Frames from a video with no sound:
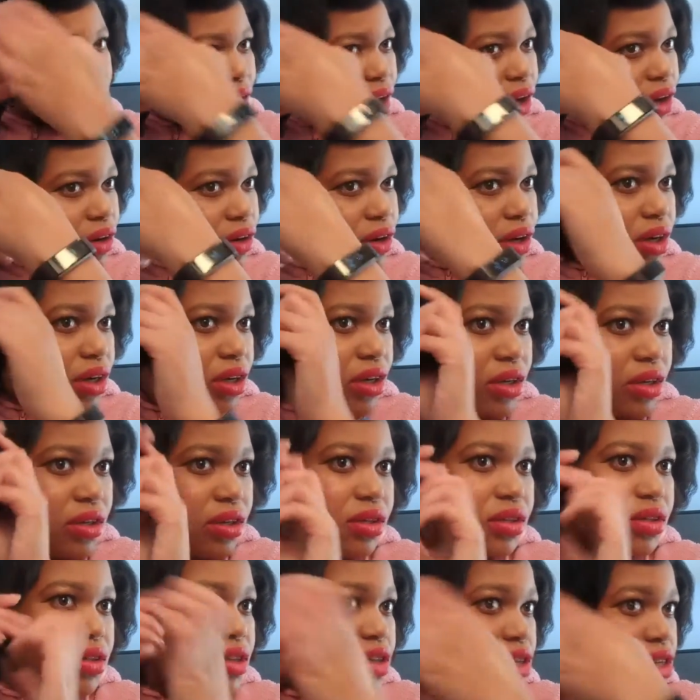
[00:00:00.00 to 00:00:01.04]
era
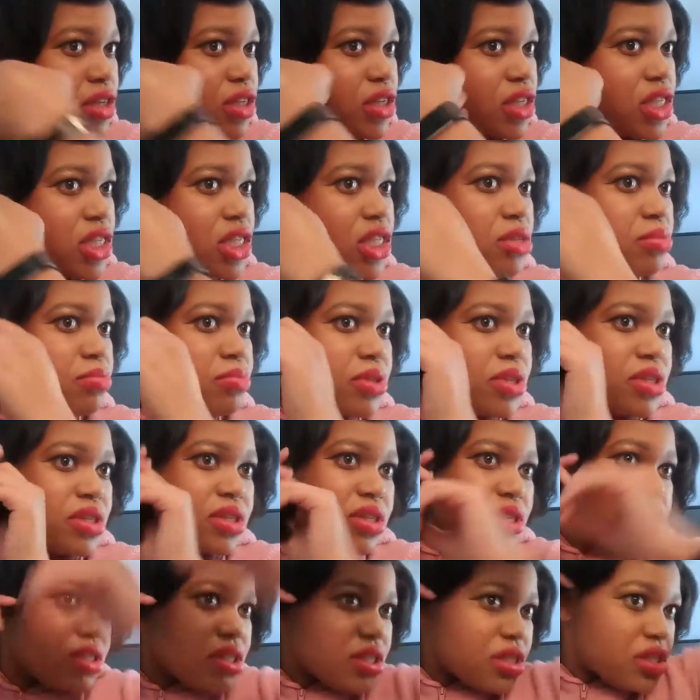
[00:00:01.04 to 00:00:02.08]

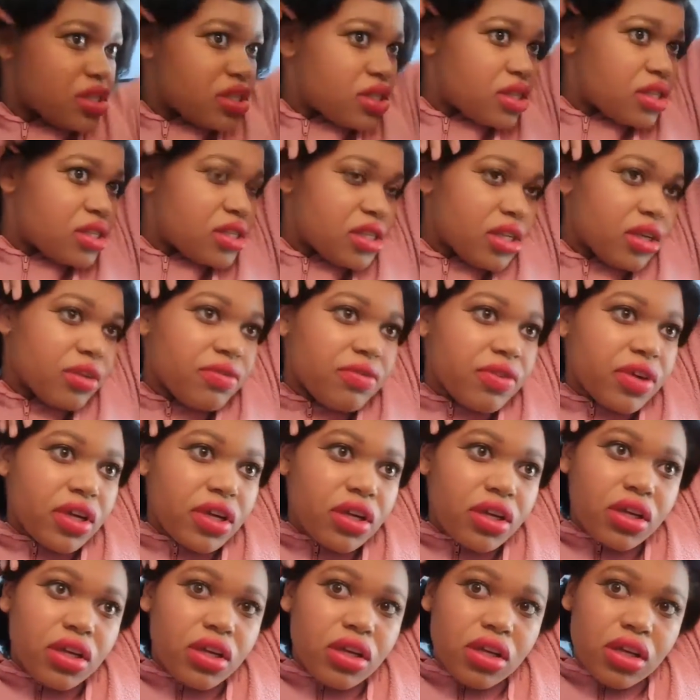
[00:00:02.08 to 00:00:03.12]

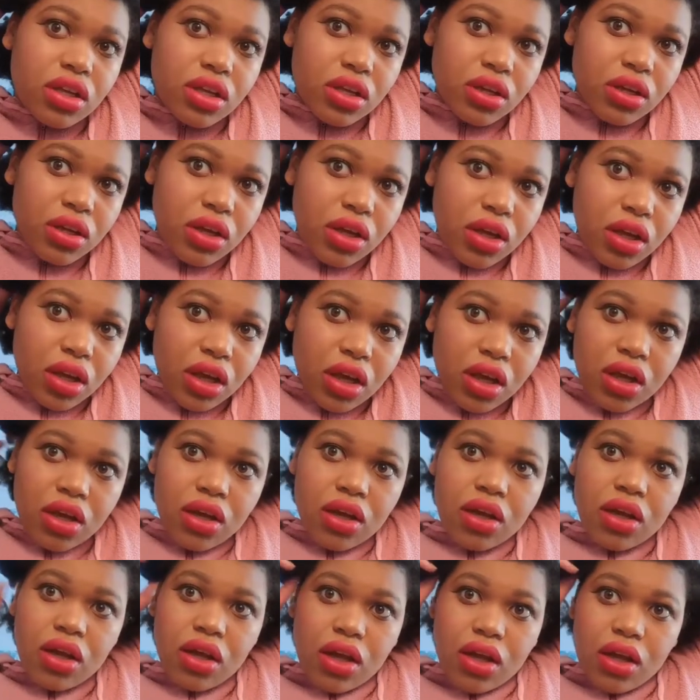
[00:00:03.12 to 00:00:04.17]
specific,
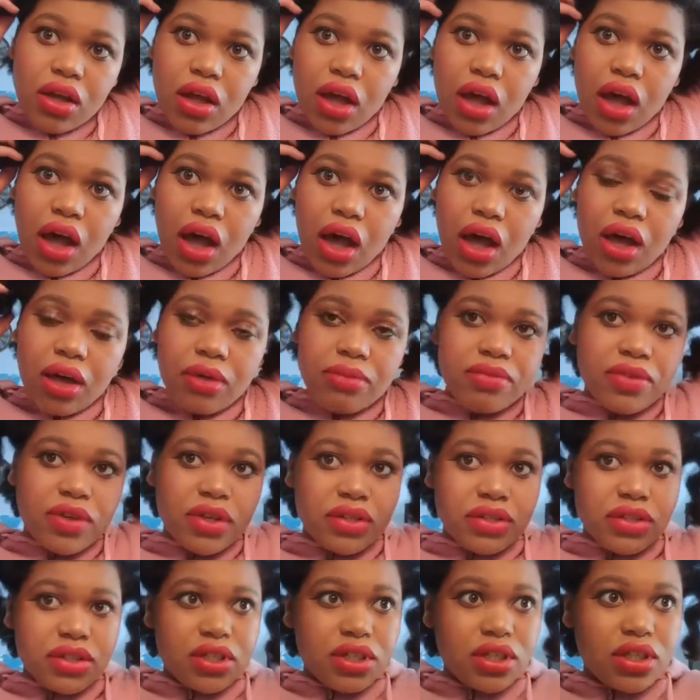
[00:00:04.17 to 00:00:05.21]

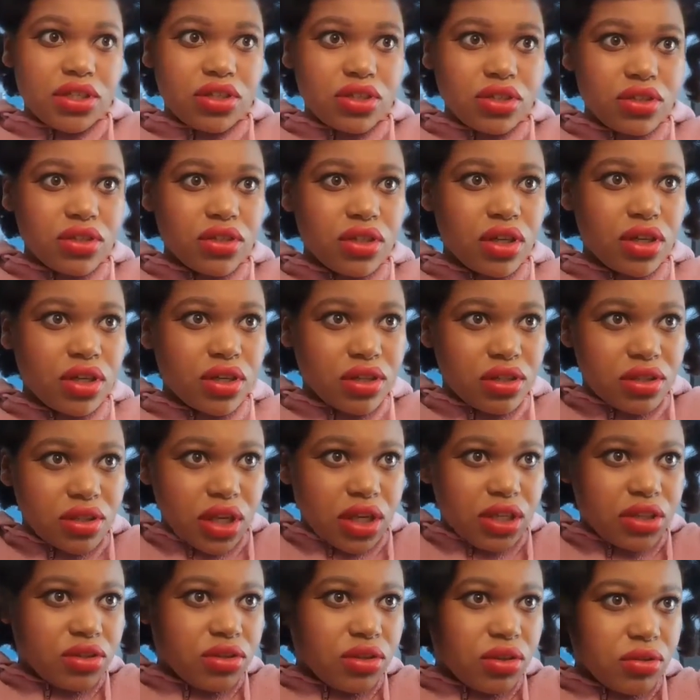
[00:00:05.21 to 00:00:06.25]
obviously, just because
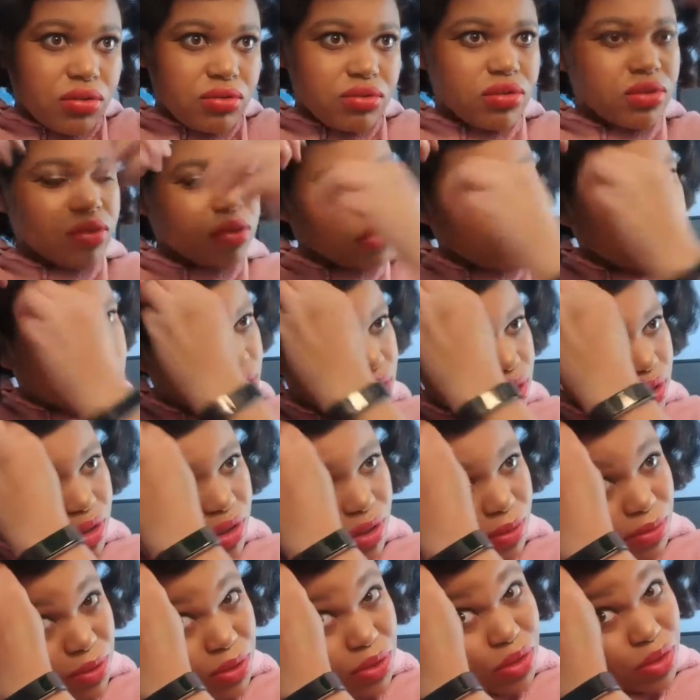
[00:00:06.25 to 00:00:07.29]
I don't,
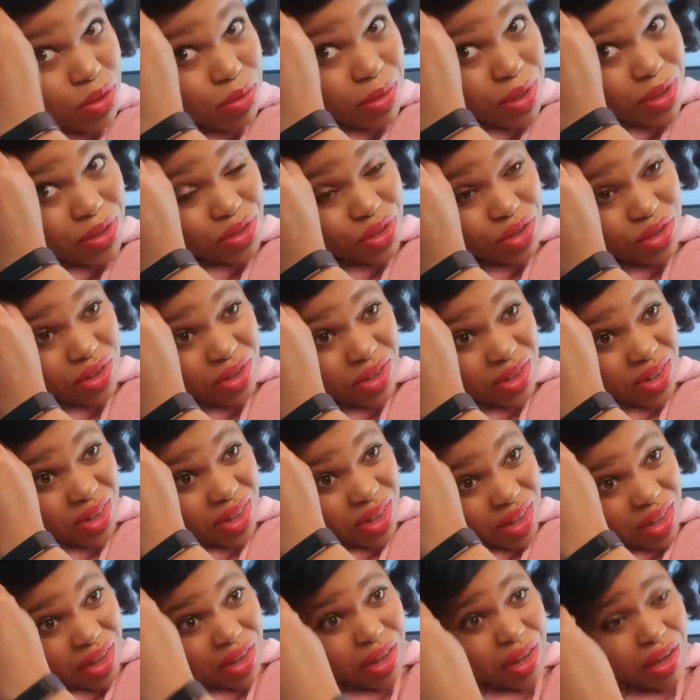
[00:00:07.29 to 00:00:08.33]
it's too much.
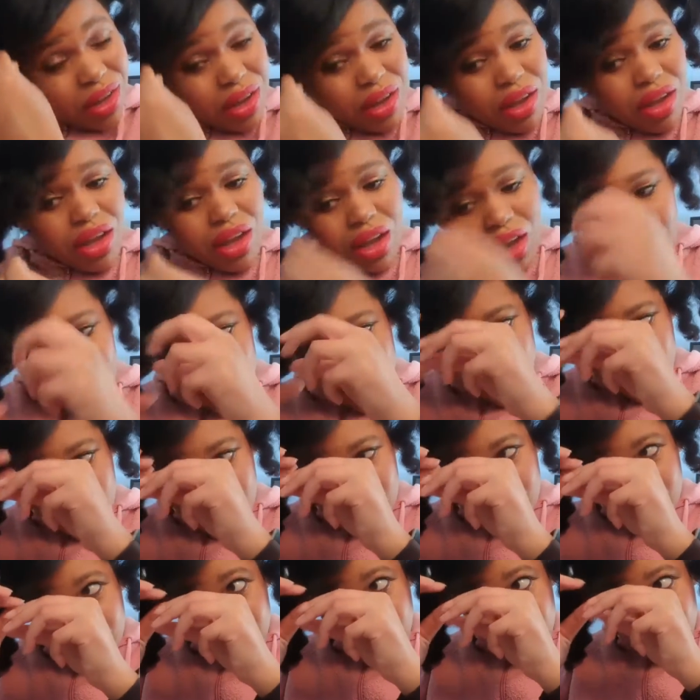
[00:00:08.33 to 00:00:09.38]
I don't